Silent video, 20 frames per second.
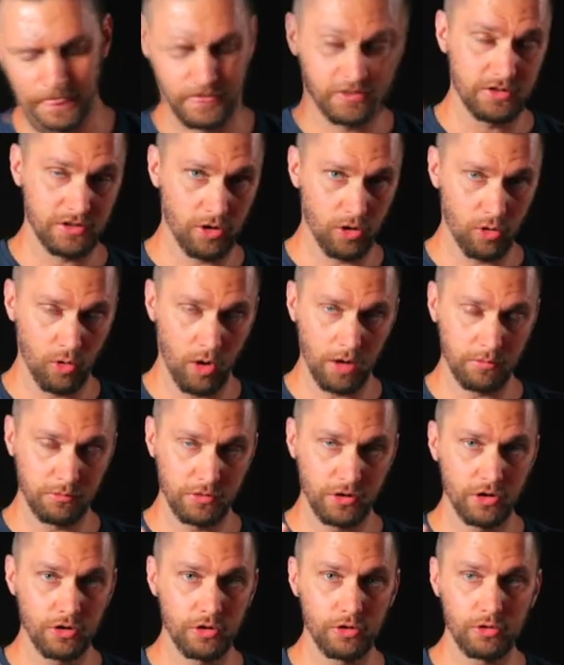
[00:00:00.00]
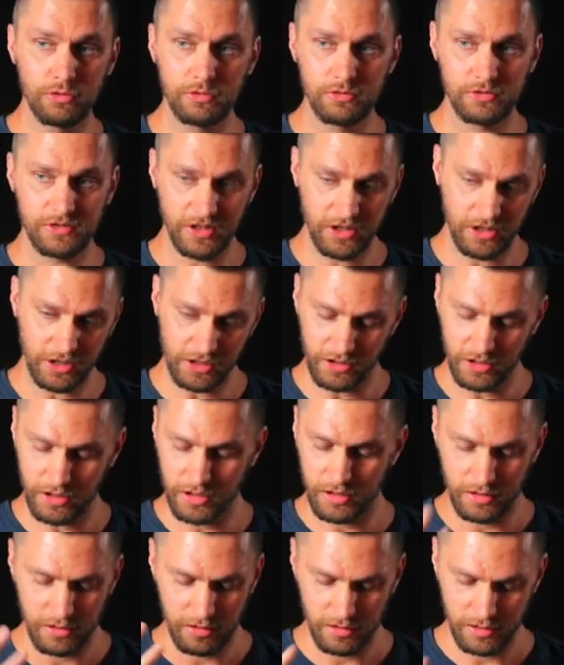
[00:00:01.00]
So I'm using,
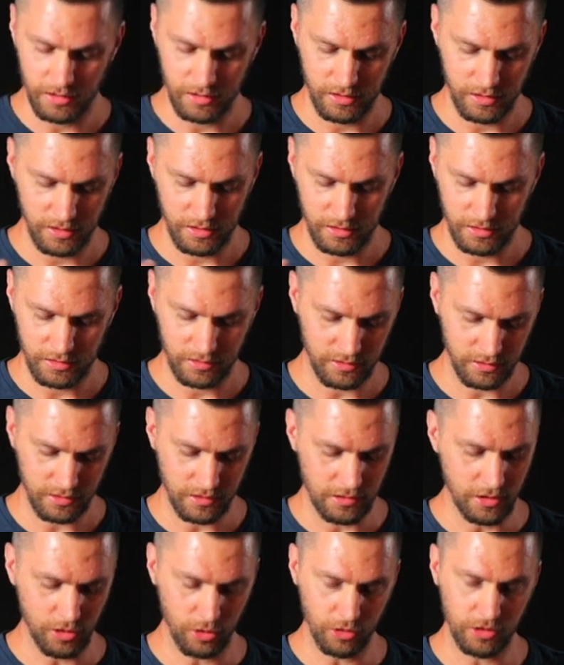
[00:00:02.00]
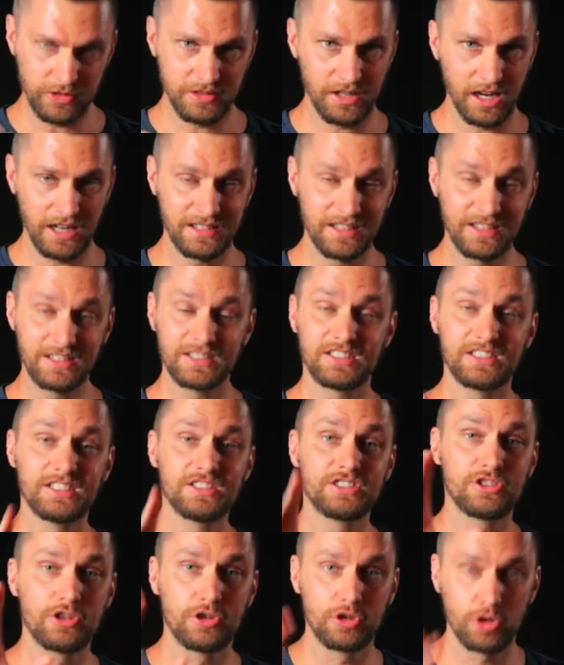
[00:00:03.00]
you know, these ideas,
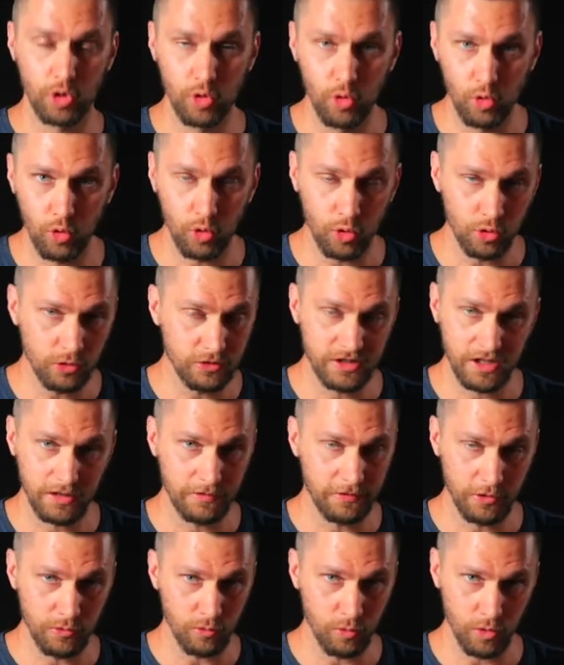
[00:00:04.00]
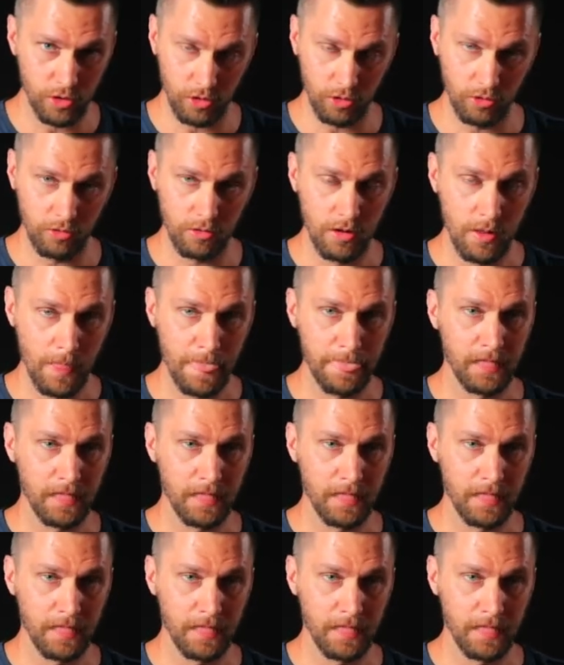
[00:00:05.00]
these tools, if you will